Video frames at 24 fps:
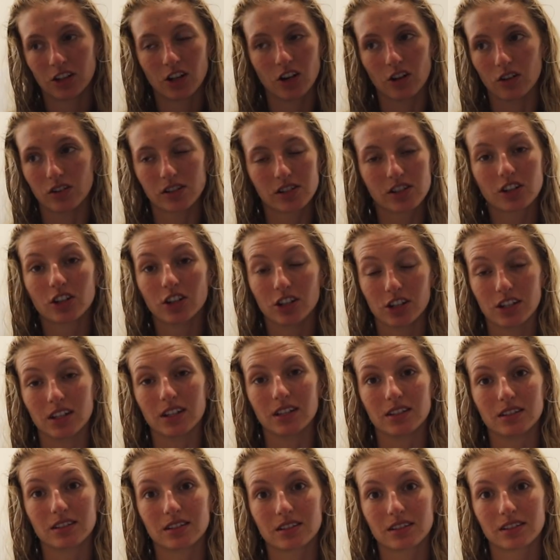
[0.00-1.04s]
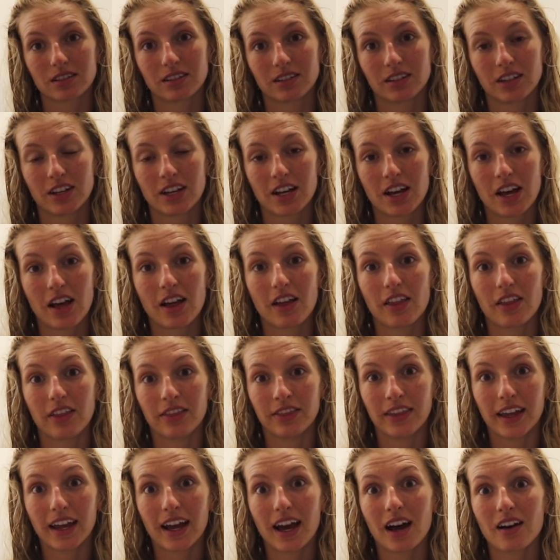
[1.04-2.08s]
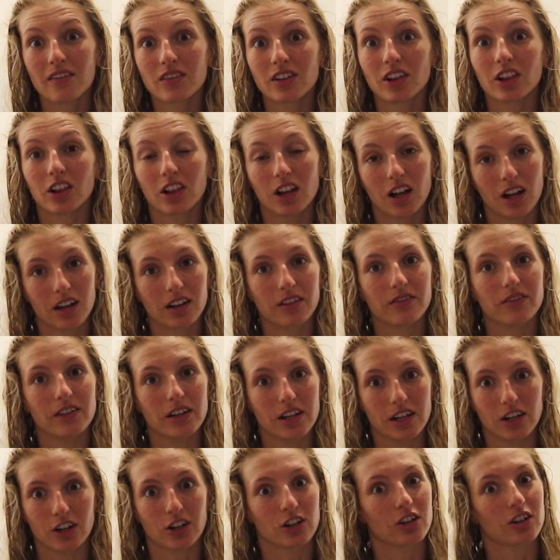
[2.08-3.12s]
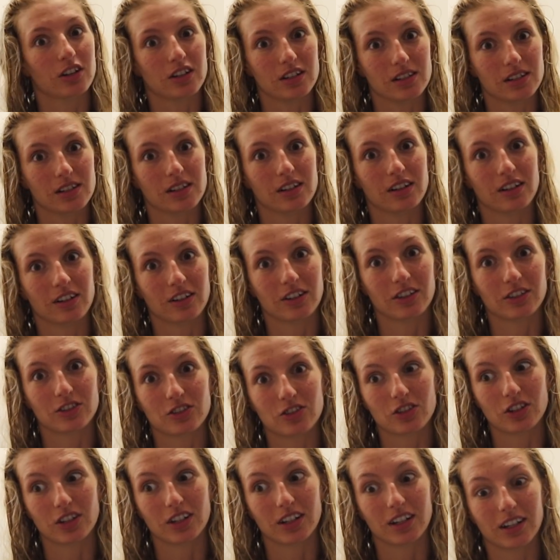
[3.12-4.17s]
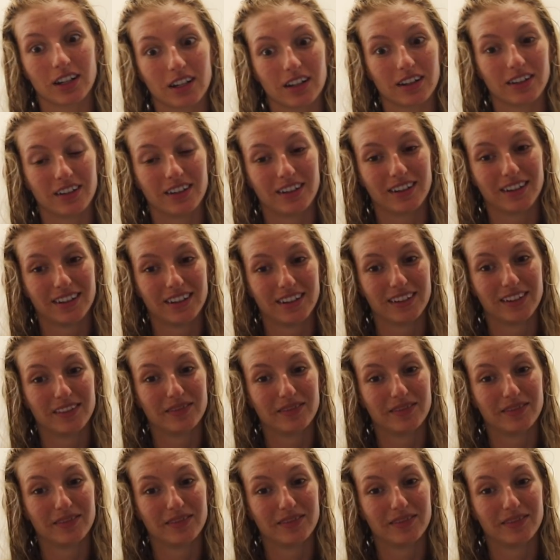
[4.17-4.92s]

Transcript: No, chips. it's cookies. Cookies or ice cream. They have a lot of vegan cookies here in Australia. I've gained weight.